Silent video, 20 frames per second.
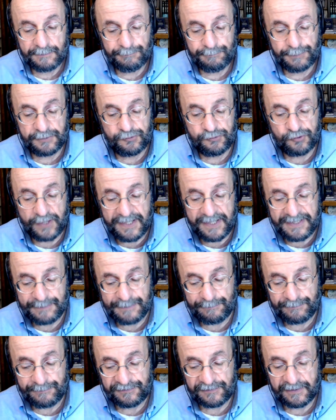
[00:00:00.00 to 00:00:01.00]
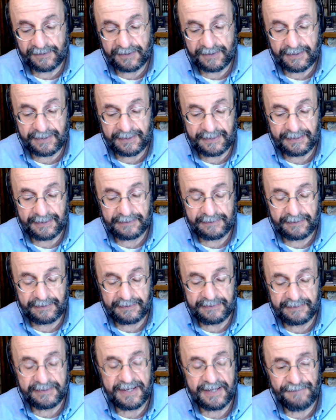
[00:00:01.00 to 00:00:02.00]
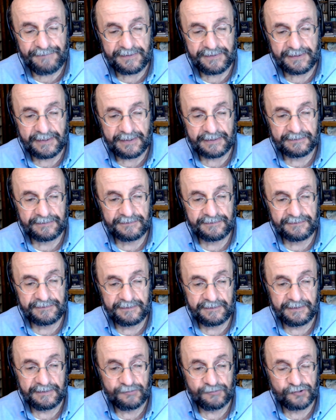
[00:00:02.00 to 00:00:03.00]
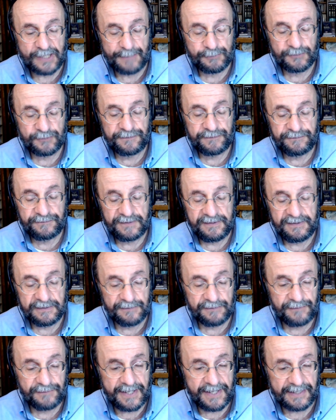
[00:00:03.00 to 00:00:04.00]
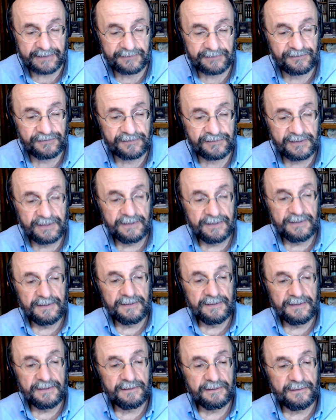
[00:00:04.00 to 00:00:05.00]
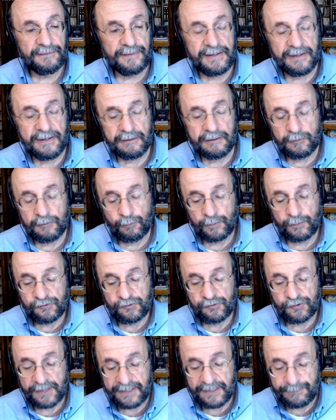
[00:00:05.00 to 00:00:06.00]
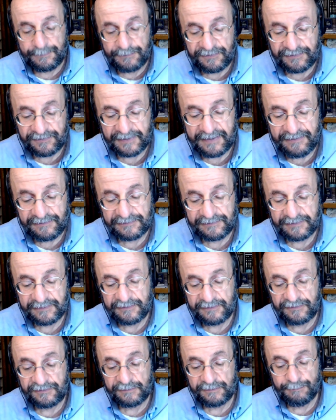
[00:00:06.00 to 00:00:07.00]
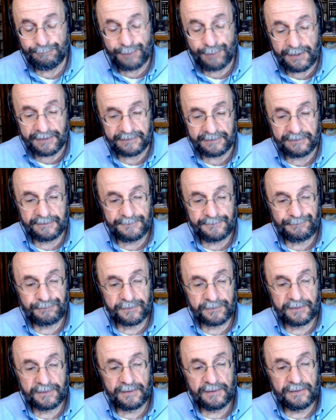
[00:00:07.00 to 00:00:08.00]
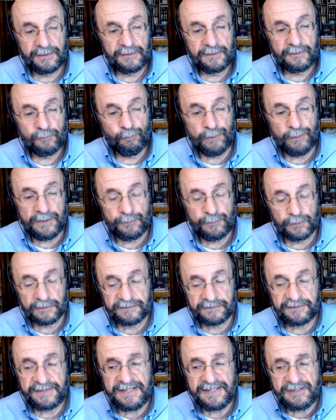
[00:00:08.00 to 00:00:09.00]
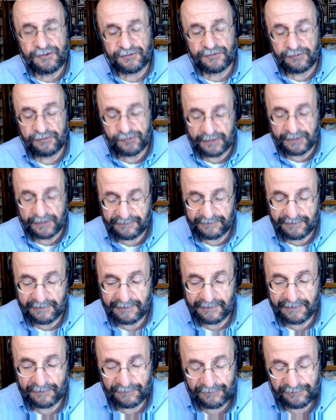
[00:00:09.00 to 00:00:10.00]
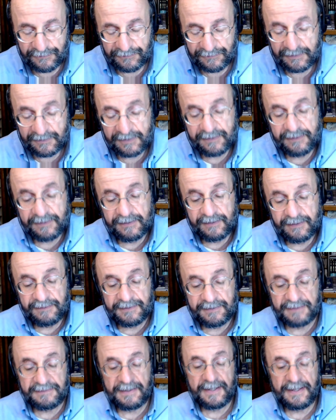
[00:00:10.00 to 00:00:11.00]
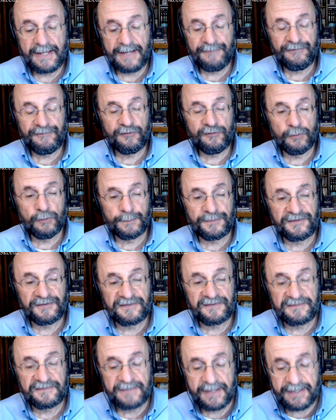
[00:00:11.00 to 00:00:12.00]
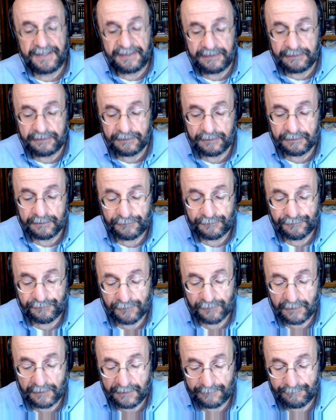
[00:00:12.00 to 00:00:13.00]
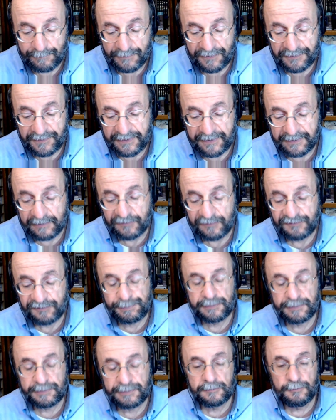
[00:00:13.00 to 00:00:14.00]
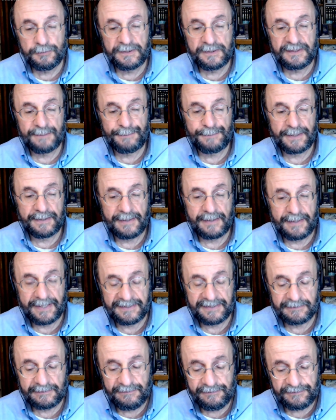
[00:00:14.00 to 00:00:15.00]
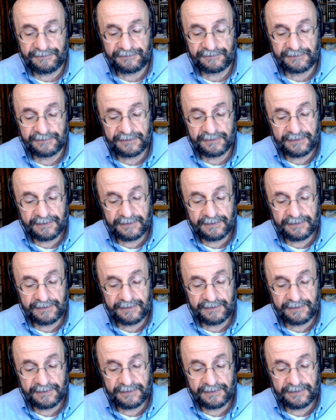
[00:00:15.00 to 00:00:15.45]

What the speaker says: but James had a caveat in chapter 15 of Acts. There, James says is, but we will teach the Gentiles that they have to abstain from things polluted by idols.